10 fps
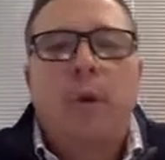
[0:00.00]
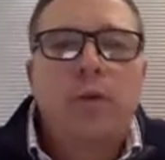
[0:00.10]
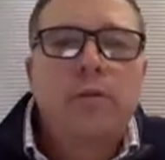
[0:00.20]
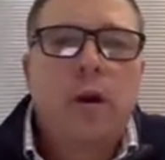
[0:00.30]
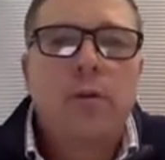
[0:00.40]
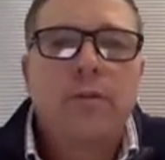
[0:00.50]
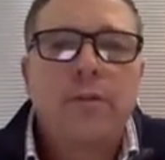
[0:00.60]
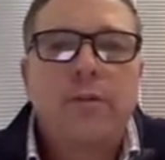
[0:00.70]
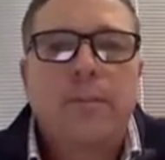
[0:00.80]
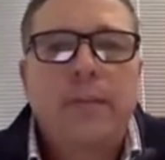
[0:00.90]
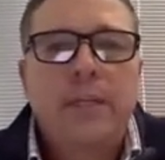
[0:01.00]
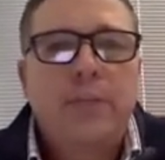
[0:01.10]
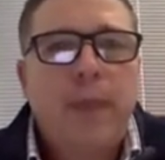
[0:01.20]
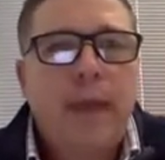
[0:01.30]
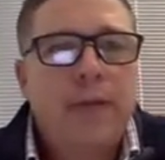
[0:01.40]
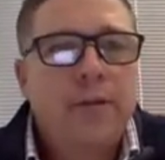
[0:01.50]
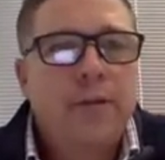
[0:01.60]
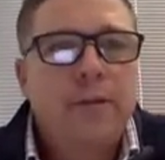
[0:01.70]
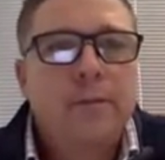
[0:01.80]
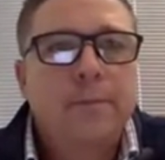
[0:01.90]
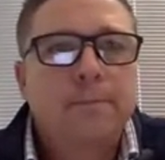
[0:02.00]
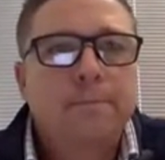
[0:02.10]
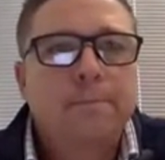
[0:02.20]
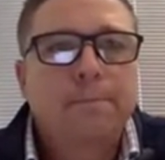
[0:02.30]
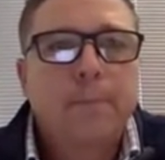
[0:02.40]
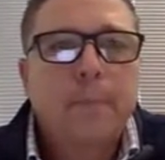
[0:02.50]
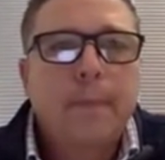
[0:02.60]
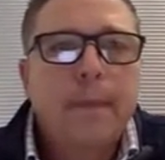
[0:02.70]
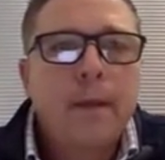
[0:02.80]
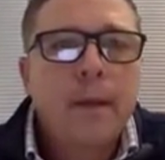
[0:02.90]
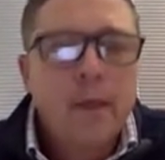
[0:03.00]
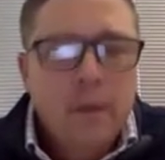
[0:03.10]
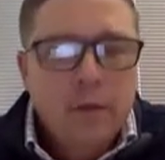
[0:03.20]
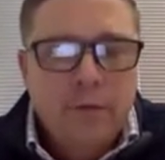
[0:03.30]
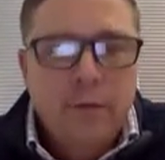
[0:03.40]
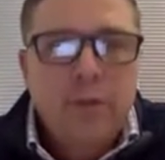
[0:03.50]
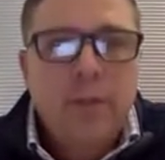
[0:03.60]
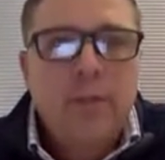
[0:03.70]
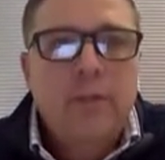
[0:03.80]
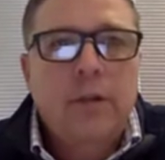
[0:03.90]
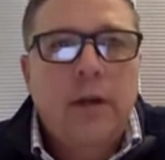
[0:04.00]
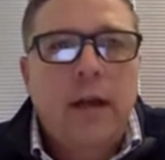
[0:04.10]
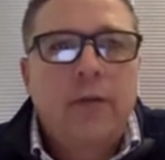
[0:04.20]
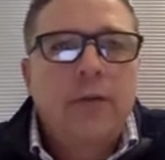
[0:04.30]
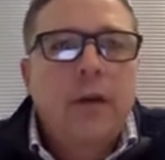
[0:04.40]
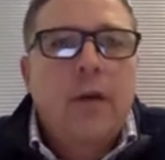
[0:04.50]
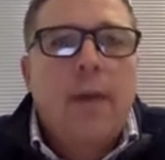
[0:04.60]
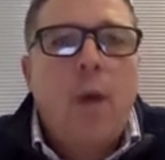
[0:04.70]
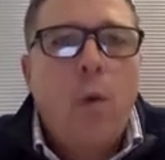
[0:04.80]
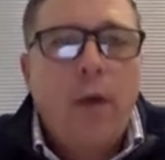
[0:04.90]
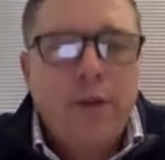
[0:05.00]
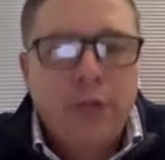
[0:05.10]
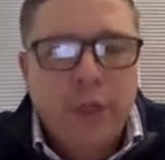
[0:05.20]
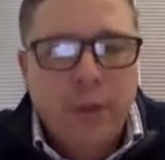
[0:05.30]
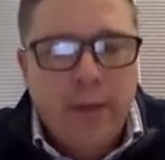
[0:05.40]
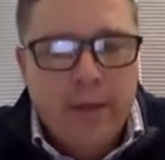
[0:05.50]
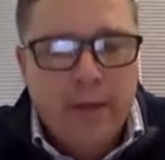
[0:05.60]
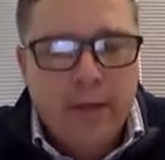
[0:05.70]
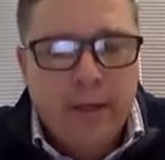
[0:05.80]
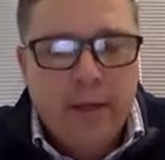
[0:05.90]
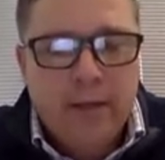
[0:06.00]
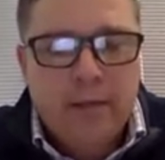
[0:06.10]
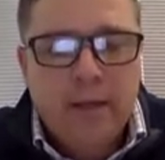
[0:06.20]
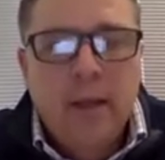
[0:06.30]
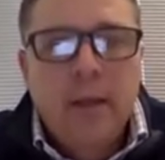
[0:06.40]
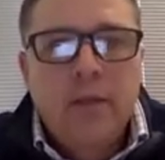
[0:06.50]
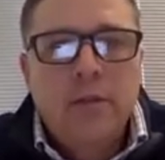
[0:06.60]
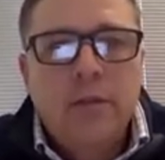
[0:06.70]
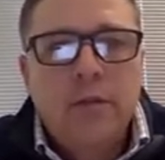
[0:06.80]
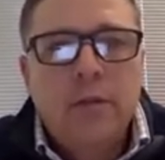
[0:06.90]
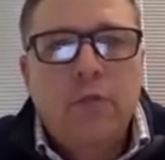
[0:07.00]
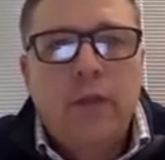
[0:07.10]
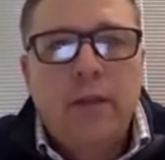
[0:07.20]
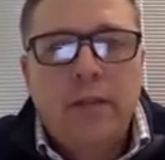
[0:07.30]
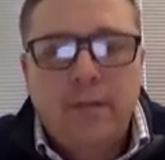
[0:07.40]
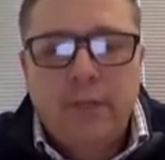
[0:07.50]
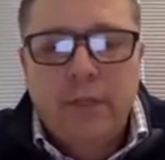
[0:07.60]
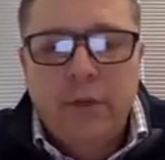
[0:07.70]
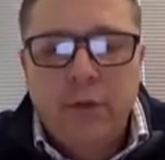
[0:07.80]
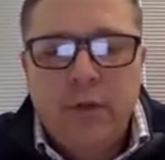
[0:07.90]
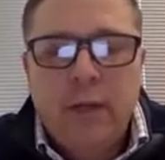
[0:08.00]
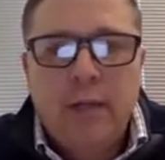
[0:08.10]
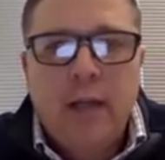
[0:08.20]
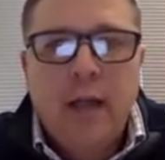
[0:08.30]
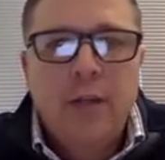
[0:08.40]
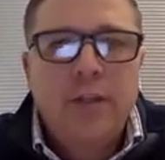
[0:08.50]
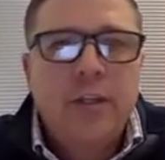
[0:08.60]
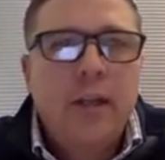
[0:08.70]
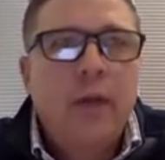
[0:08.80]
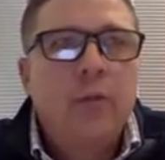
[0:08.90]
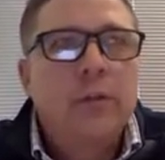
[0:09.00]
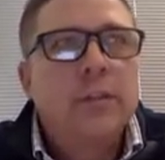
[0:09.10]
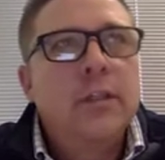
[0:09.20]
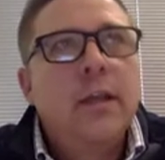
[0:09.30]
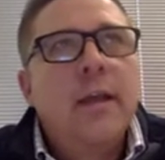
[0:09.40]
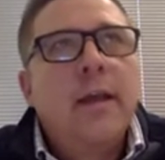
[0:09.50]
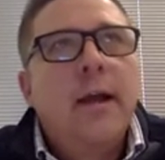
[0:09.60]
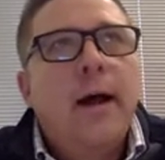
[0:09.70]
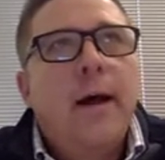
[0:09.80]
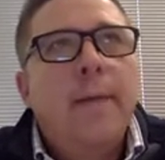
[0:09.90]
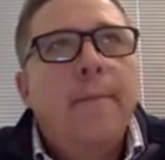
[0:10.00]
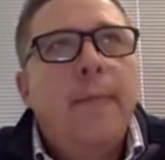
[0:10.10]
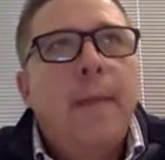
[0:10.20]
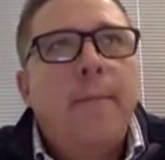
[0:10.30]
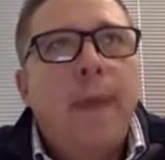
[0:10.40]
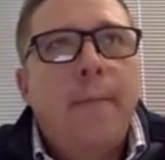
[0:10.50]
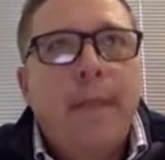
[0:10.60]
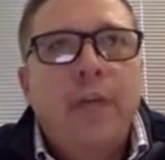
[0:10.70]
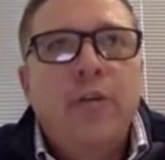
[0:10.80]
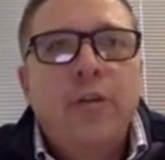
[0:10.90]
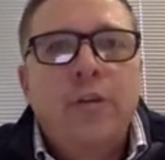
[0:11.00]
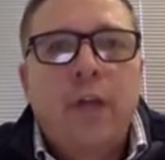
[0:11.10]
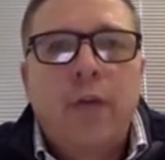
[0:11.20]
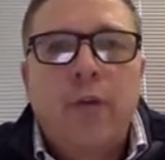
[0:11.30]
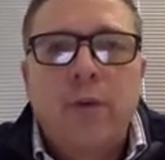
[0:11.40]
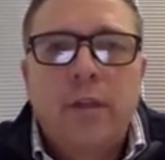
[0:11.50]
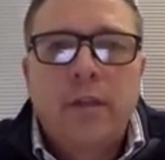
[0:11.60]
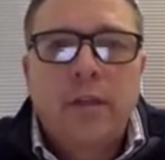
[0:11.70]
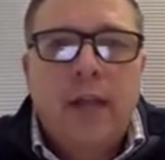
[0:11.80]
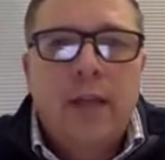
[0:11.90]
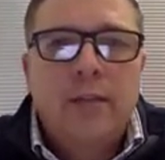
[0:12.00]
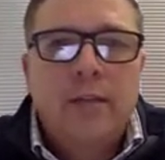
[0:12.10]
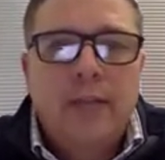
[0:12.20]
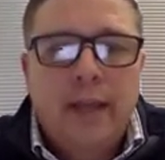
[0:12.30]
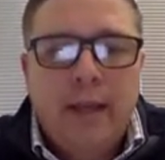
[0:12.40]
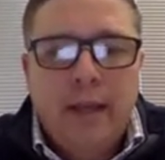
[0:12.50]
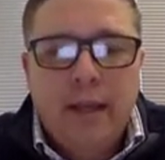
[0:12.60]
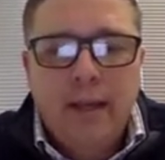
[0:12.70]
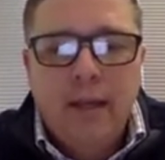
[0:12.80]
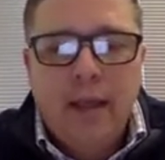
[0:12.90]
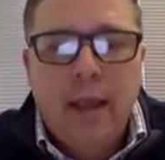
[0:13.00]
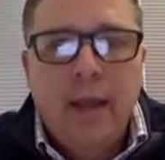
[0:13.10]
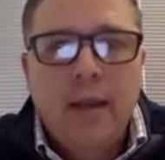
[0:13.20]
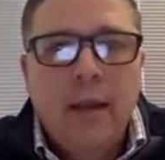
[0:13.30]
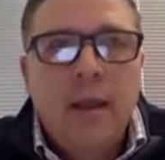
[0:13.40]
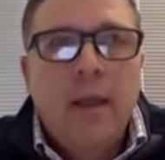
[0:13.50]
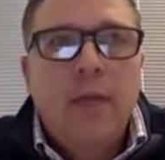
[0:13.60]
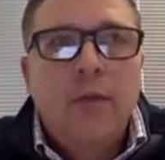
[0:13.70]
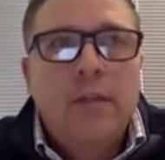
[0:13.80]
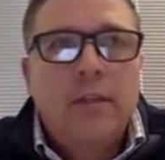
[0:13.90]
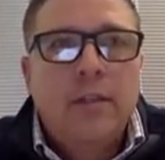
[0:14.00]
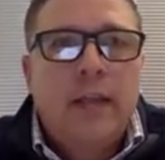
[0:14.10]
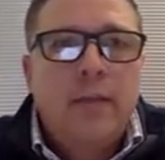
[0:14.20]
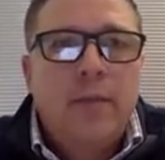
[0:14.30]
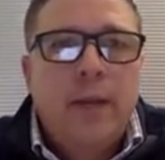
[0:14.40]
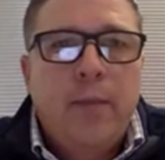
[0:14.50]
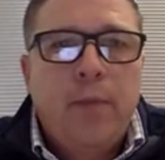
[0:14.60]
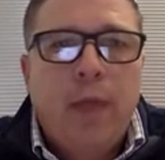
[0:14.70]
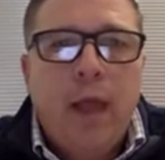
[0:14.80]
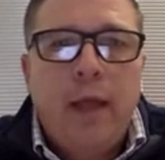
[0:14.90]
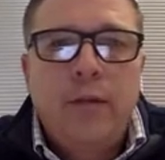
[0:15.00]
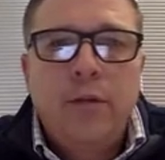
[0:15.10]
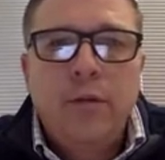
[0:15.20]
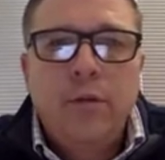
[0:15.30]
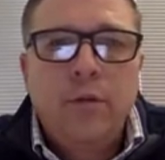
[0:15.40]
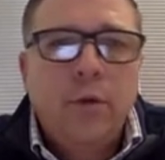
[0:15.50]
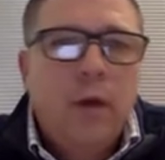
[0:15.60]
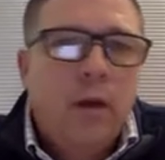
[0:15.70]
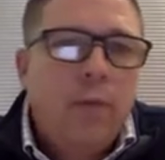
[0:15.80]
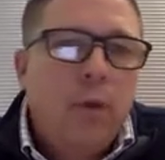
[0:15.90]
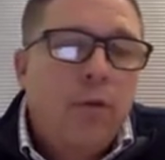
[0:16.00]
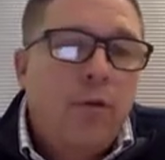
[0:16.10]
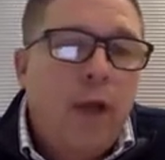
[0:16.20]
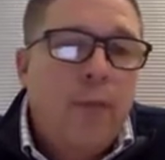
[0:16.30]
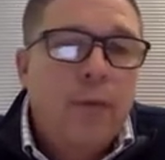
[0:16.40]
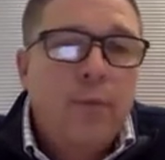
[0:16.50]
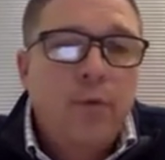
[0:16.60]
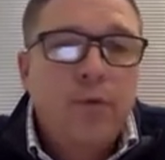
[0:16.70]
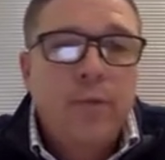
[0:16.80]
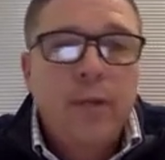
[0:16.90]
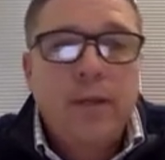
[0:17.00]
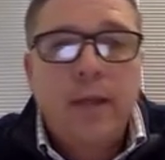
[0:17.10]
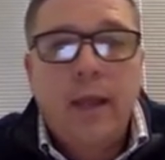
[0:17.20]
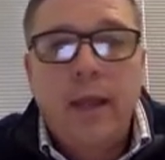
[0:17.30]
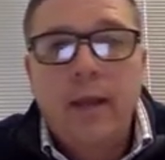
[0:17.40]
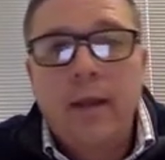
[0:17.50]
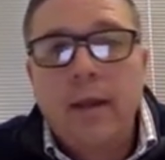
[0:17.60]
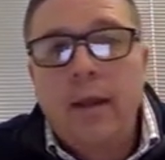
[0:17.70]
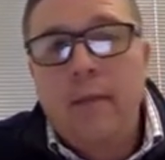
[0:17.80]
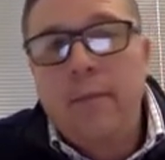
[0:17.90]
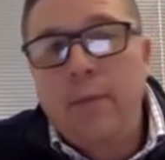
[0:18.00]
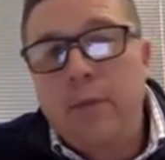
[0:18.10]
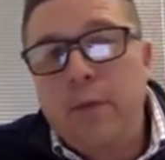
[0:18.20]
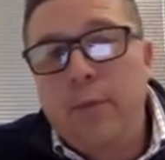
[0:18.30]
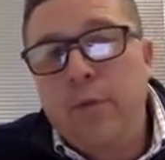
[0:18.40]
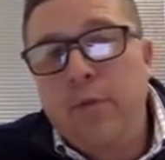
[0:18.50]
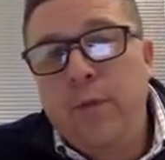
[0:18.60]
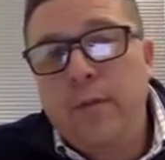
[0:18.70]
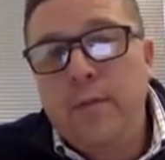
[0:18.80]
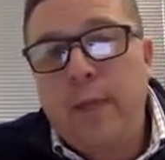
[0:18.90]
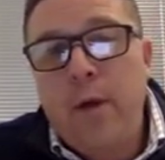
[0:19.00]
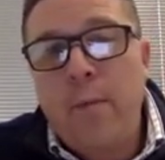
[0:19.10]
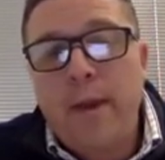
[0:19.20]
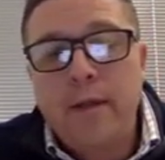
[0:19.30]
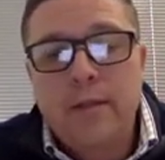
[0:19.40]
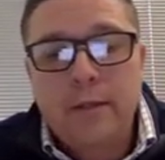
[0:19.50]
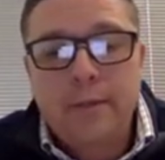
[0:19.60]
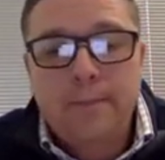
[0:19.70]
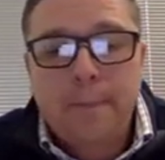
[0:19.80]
post-harvest peach pathogens. So first, let me start out and talk about what genome editing is. So this is a relatively new technology that was a major discovery within the last decade, and recently has been applied to both crop improvement and improvements in biomedicine.